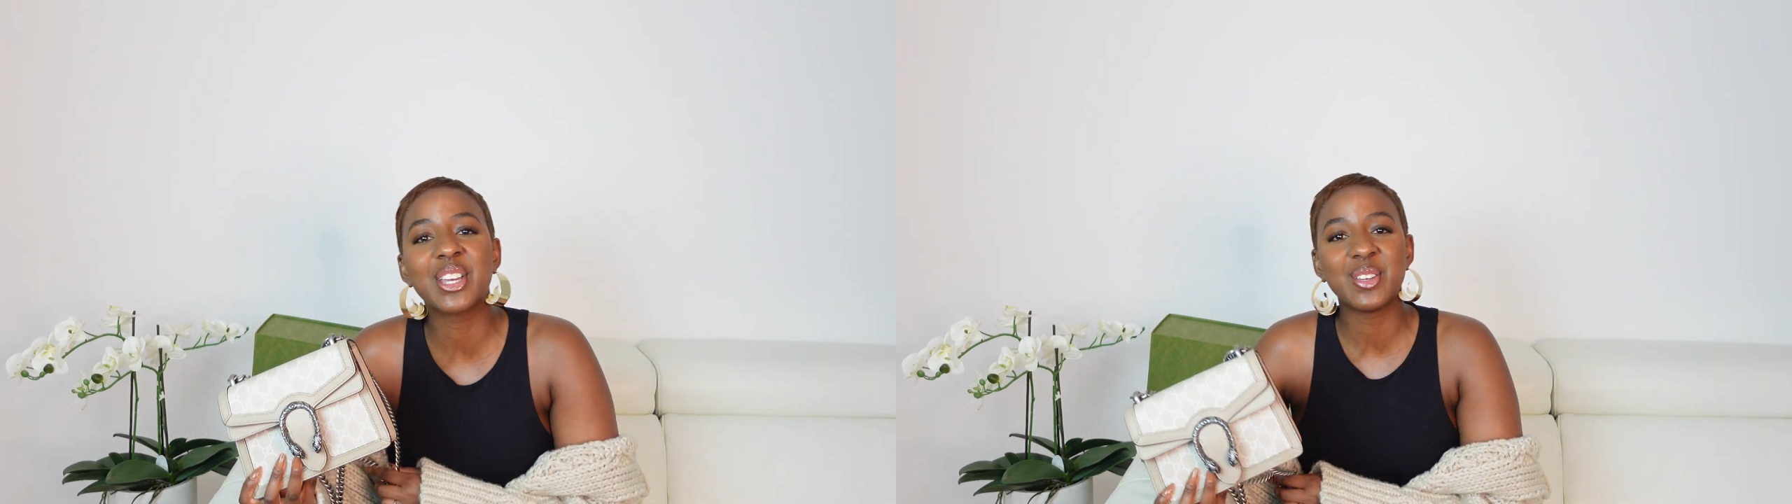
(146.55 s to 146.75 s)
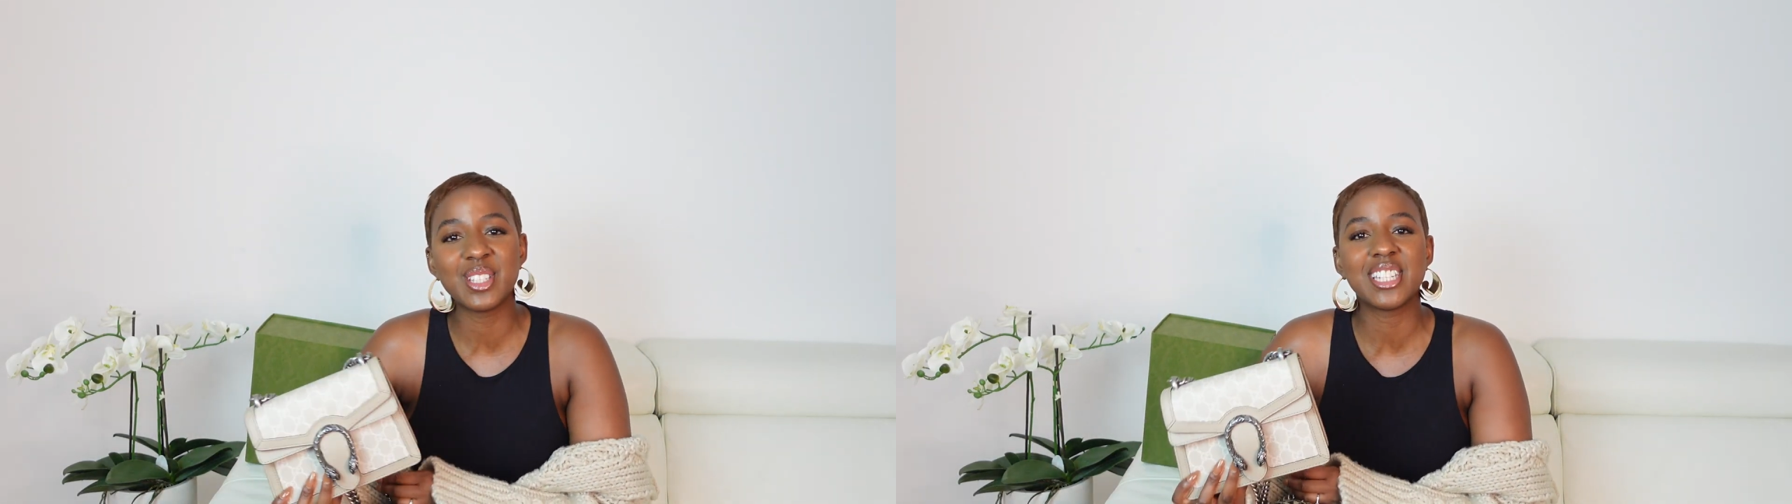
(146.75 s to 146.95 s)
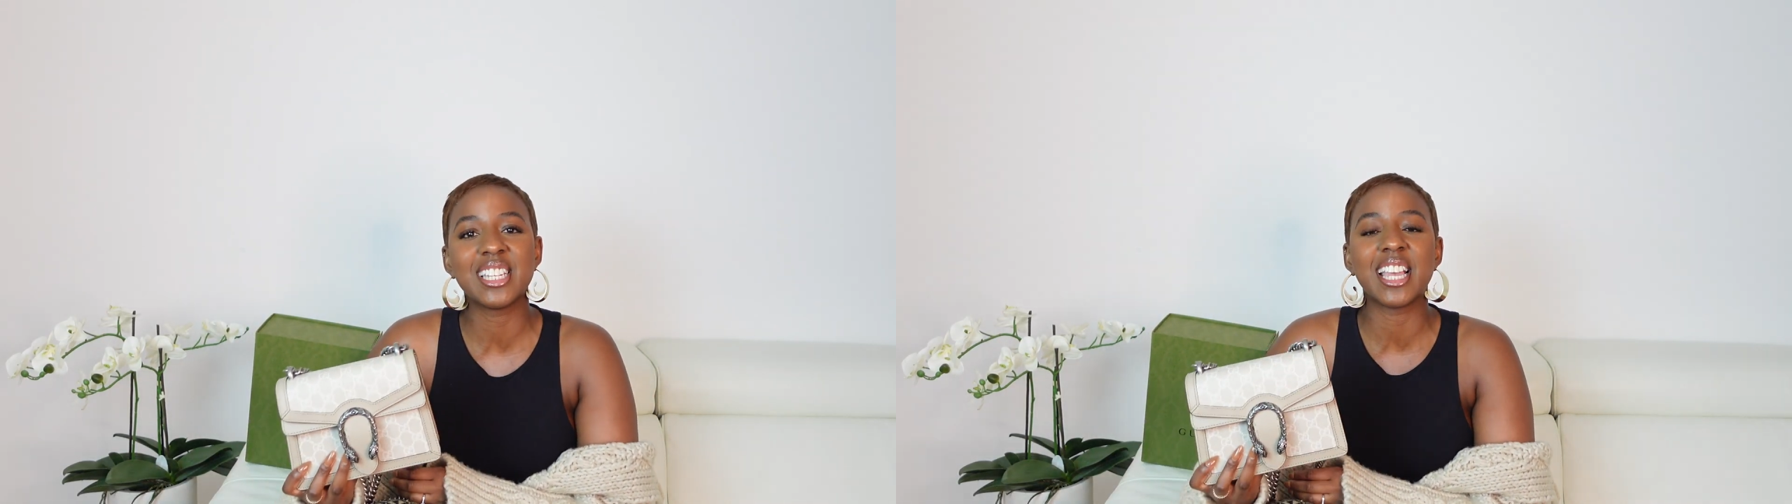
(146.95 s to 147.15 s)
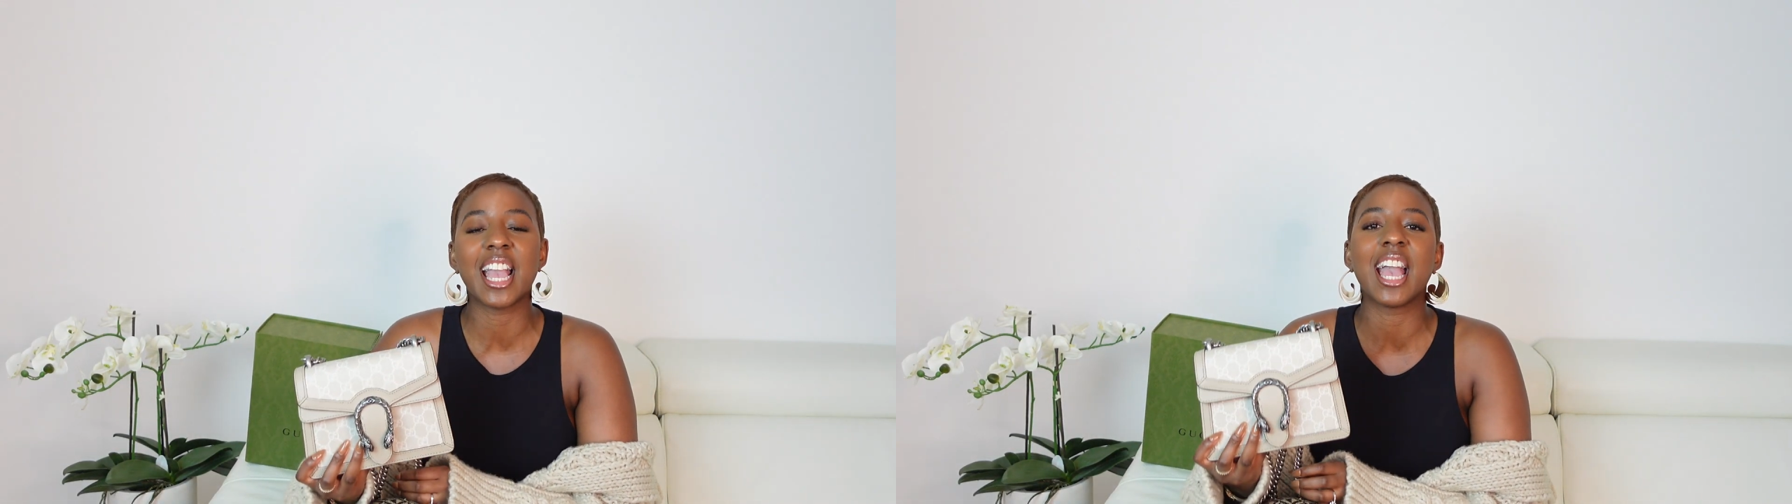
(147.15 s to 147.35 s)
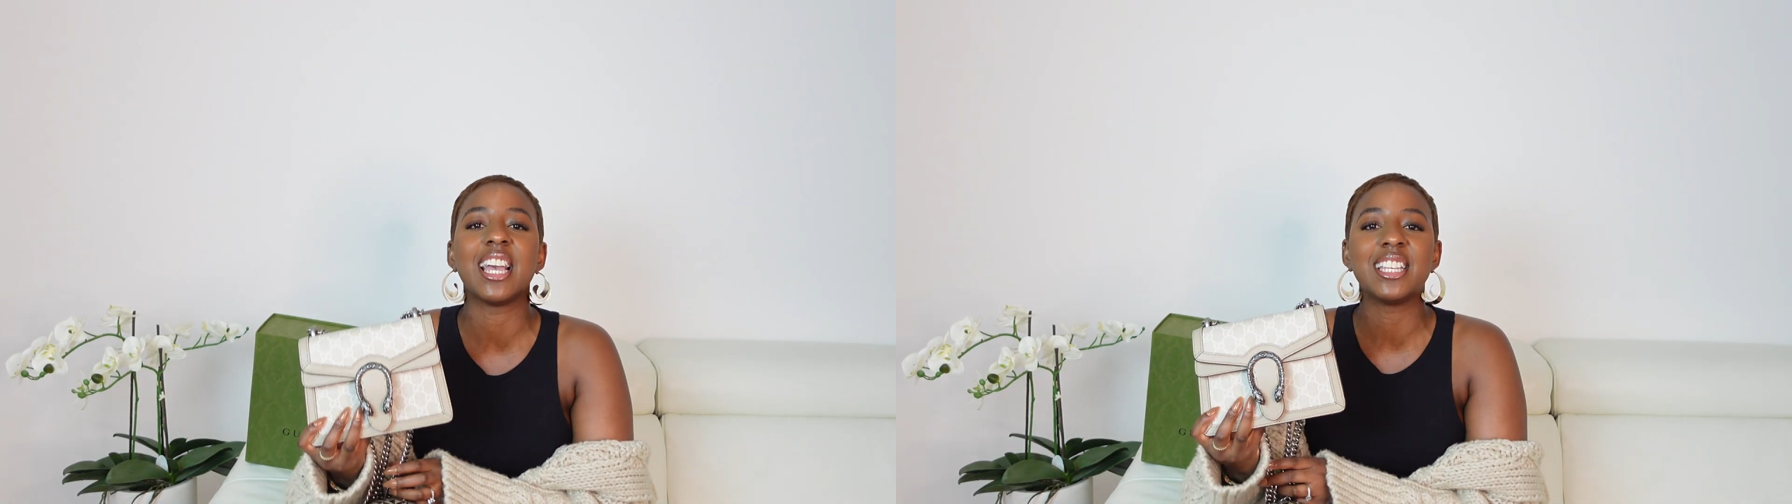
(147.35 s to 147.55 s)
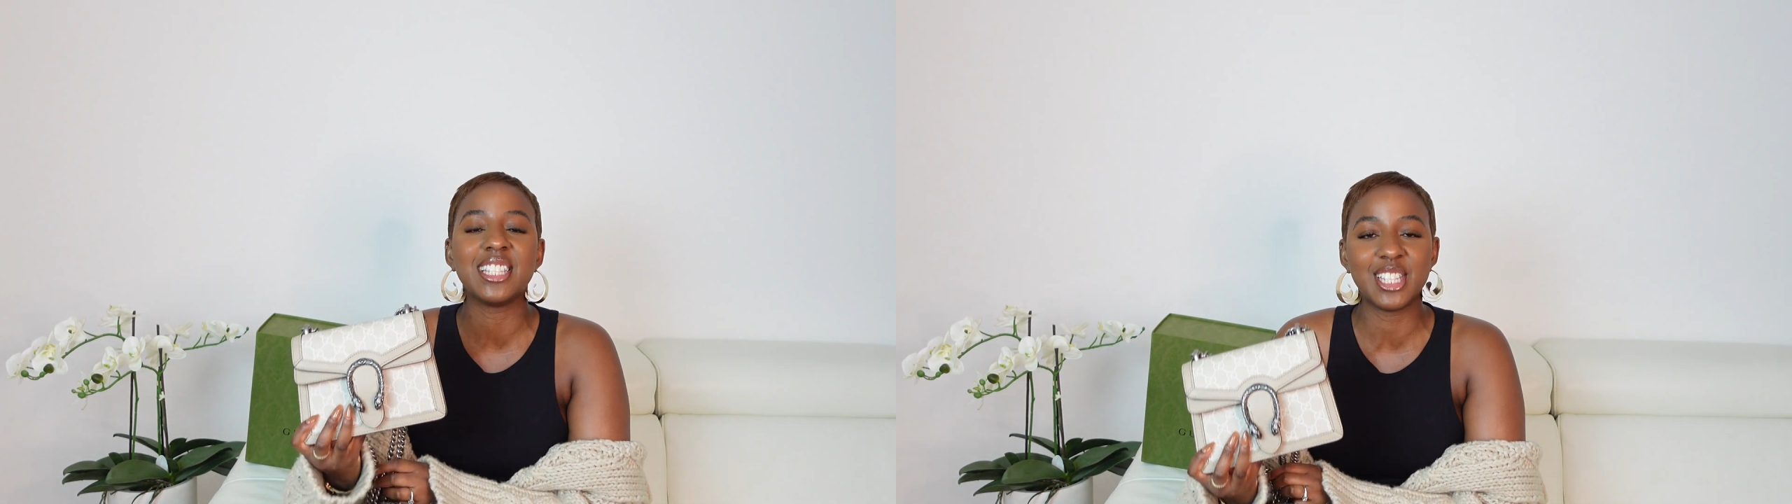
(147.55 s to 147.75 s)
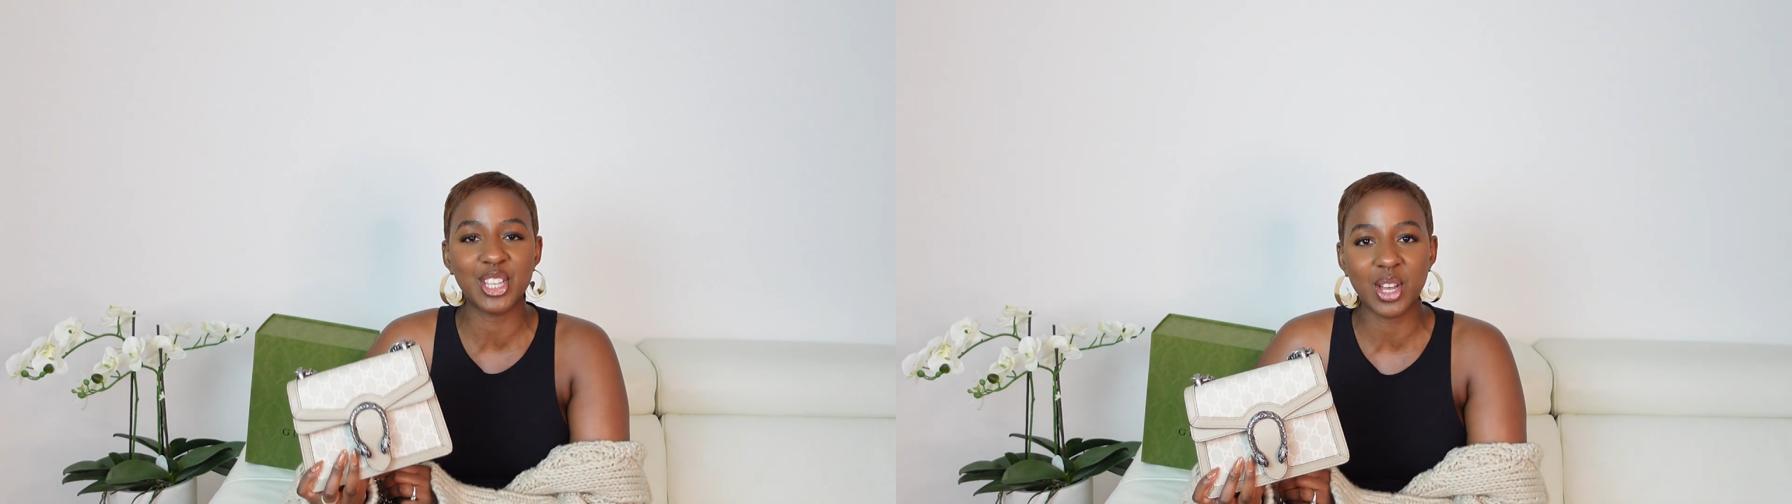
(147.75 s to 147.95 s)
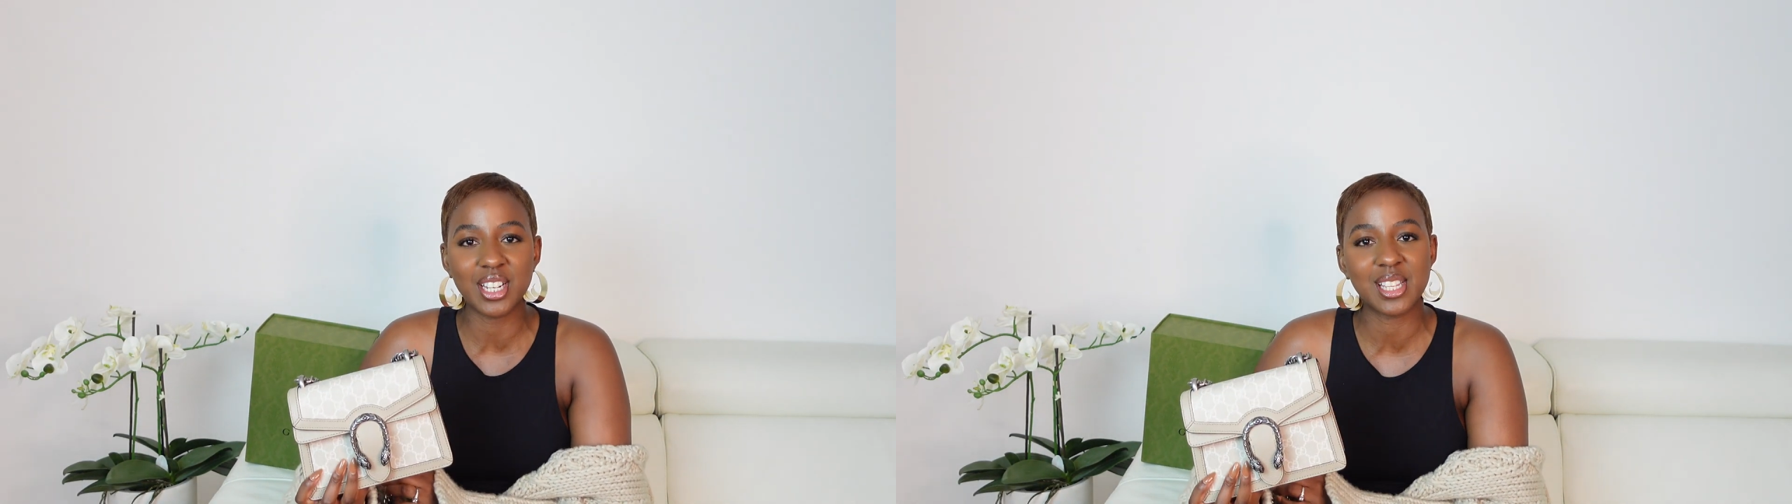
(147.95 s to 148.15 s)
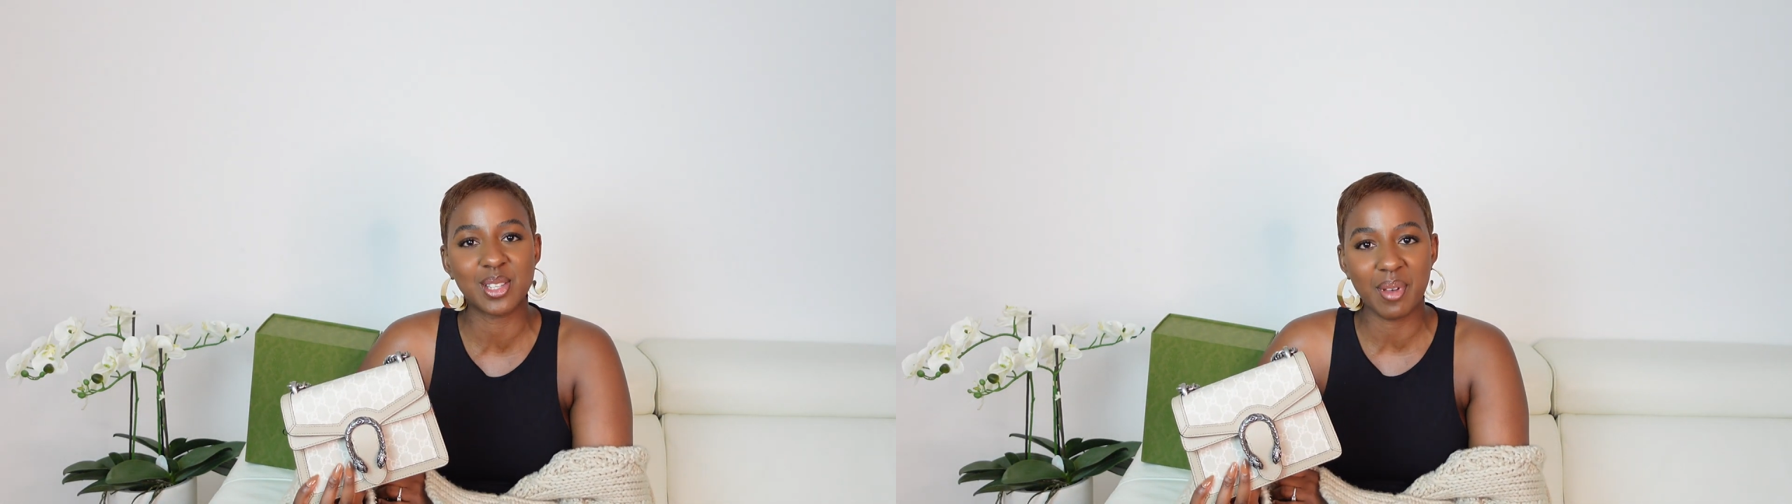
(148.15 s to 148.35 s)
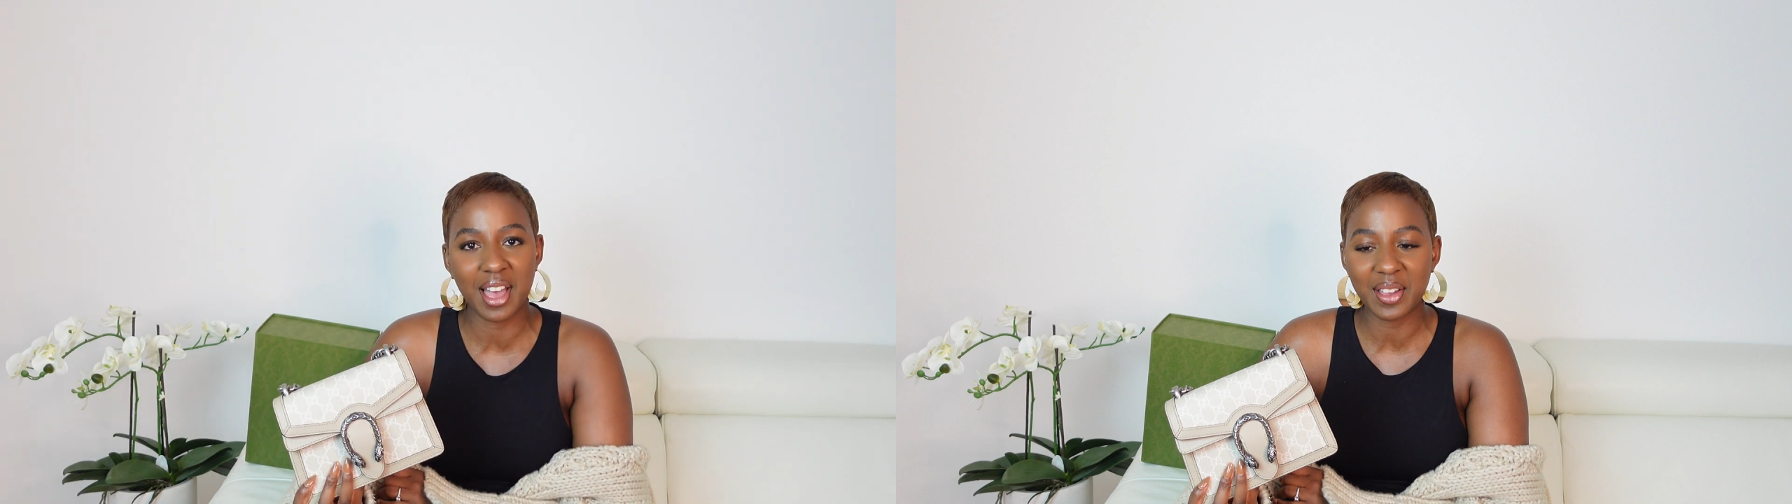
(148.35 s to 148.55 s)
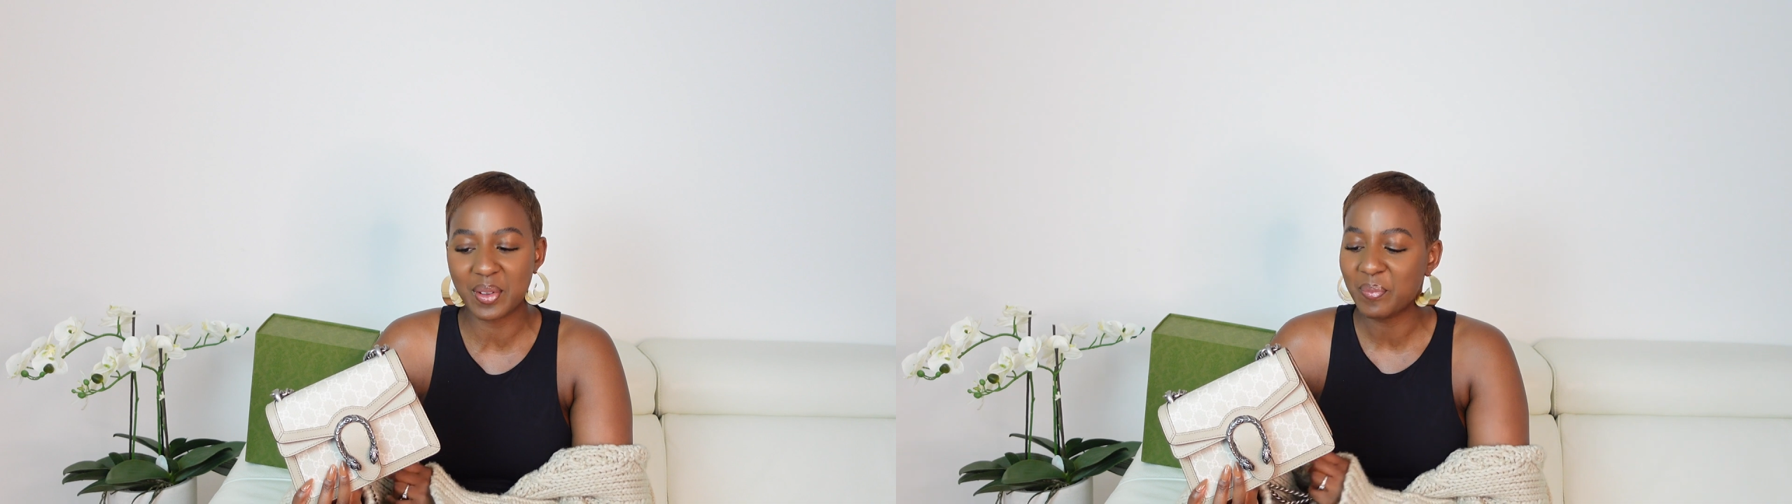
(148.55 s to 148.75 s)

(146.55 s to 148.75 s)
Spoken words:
Gucci Dionysus bag